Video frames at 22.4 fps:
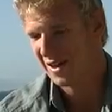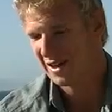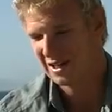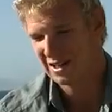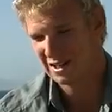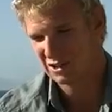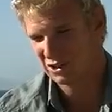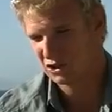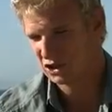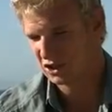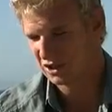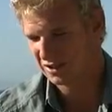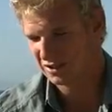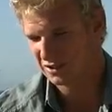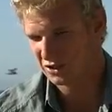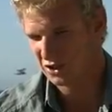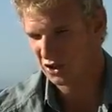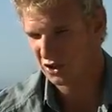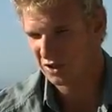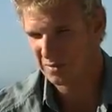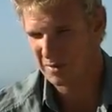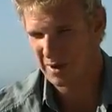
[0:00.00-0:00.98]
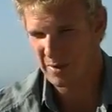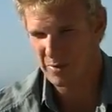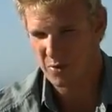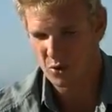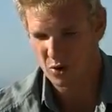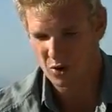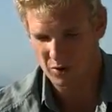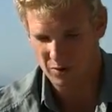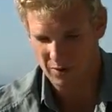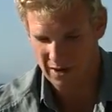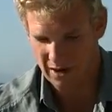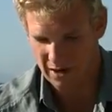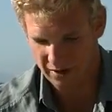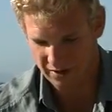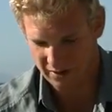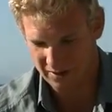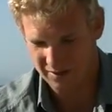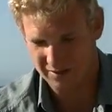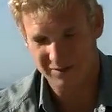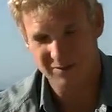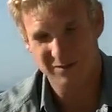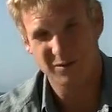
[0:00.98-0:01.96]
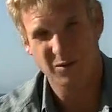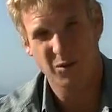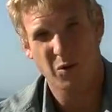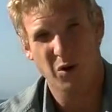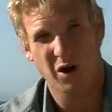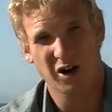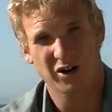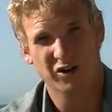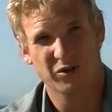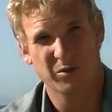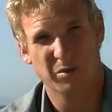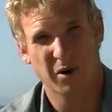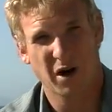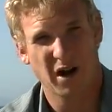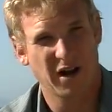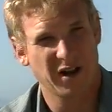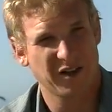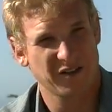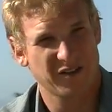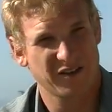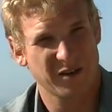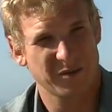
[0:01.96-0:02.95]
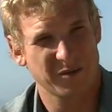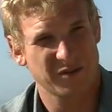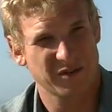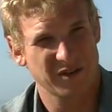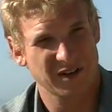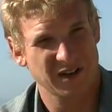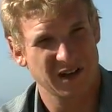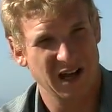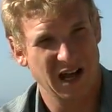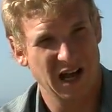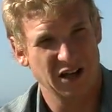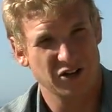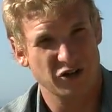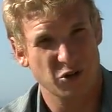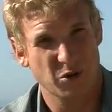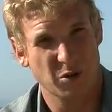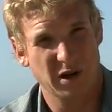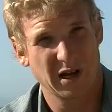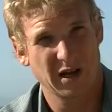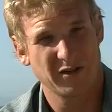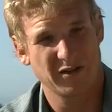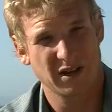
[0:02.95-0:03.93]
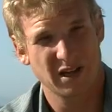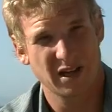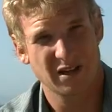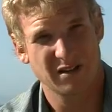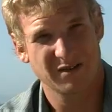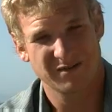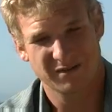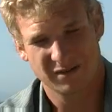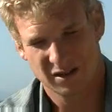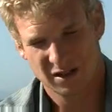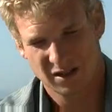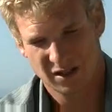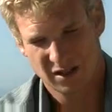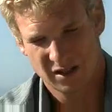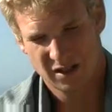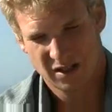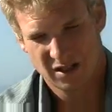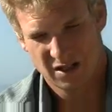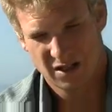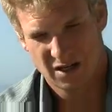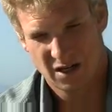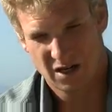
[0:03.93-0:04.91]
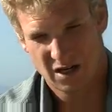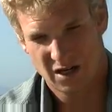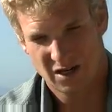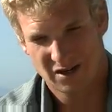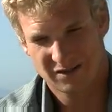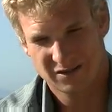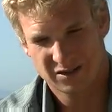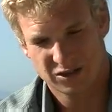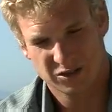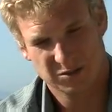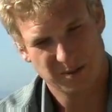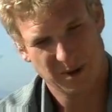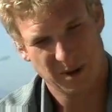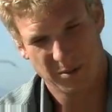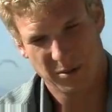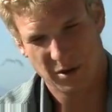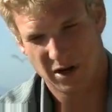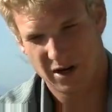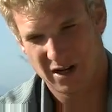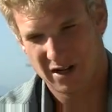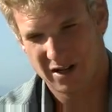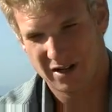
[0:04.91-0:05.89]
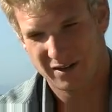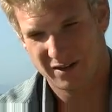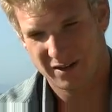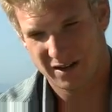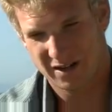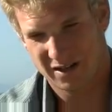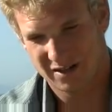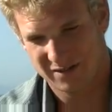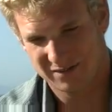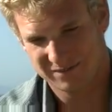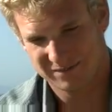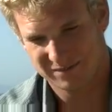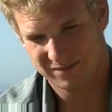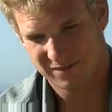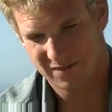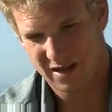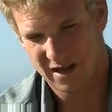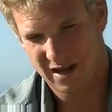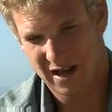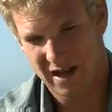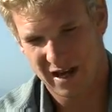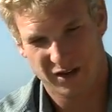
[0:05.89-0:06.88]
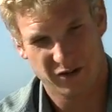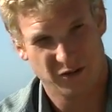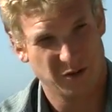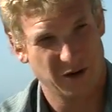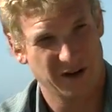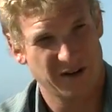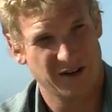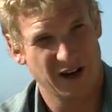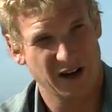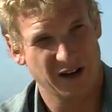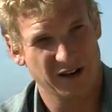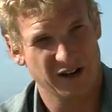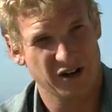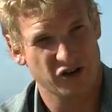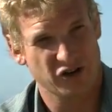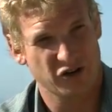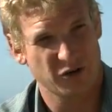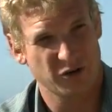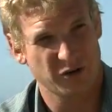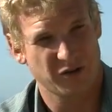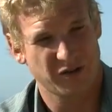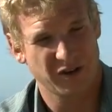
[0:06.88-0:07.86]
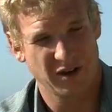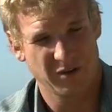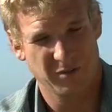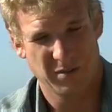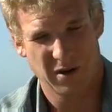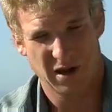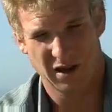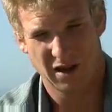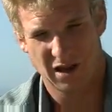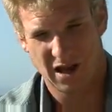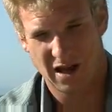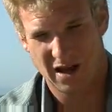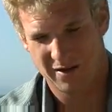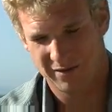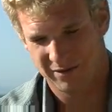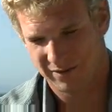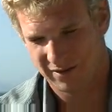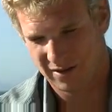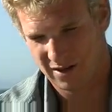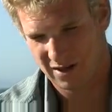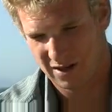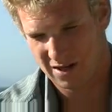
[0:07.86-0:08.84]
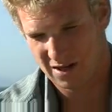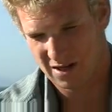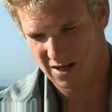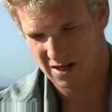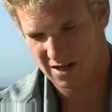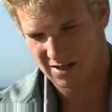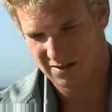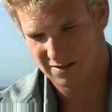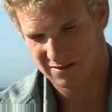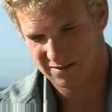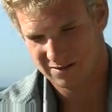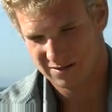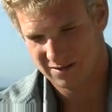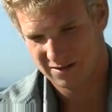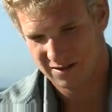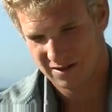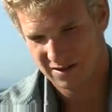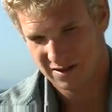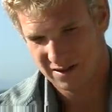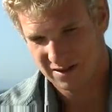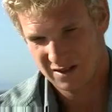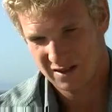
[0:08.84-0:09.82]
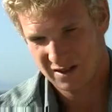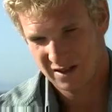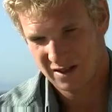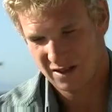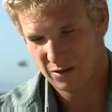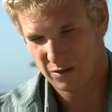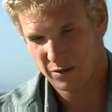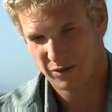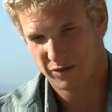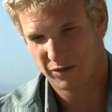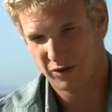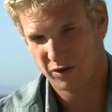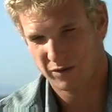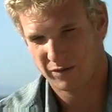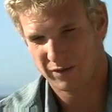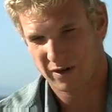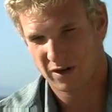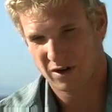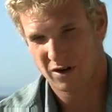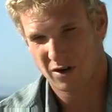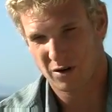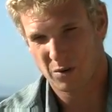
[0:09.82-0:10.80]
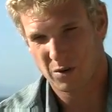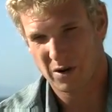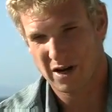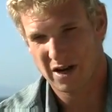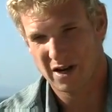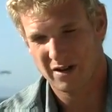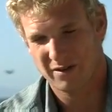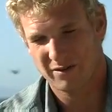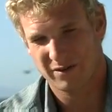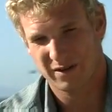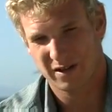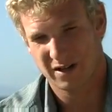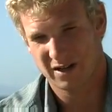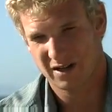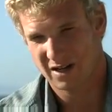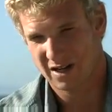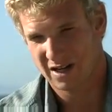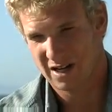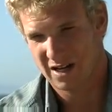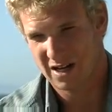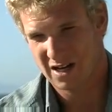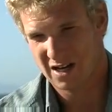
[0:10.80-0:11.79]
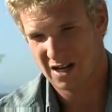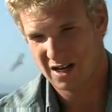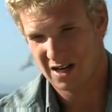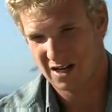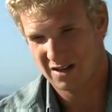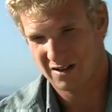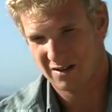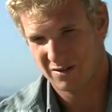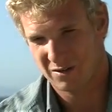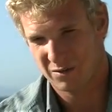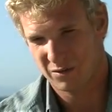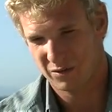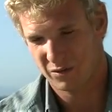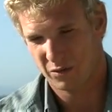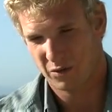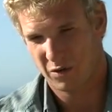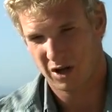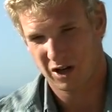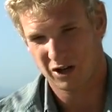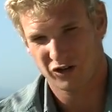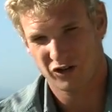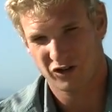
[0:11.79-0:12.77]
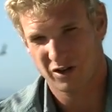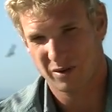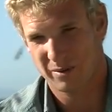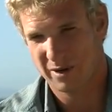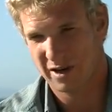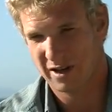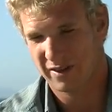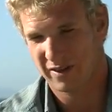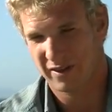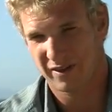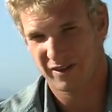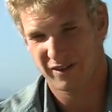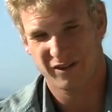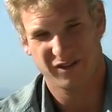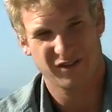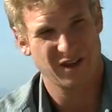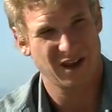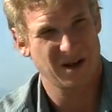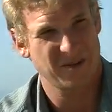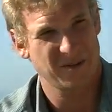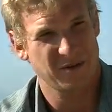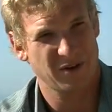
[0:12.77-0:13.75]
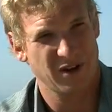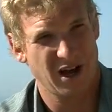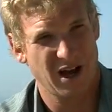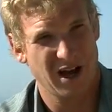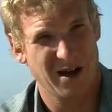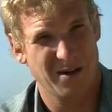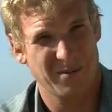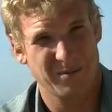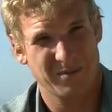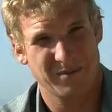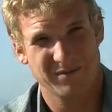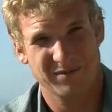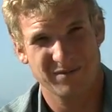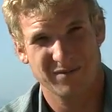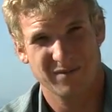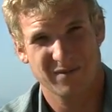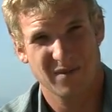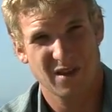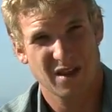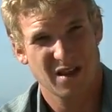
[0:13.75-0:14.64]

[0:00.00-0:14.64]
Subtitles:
I just turned my board around to watch Brian Simpson catch a wave in. He's my buddy and the X-ray technician who saved my life. He was surfing on a wave, and I was watching him, and at the same time,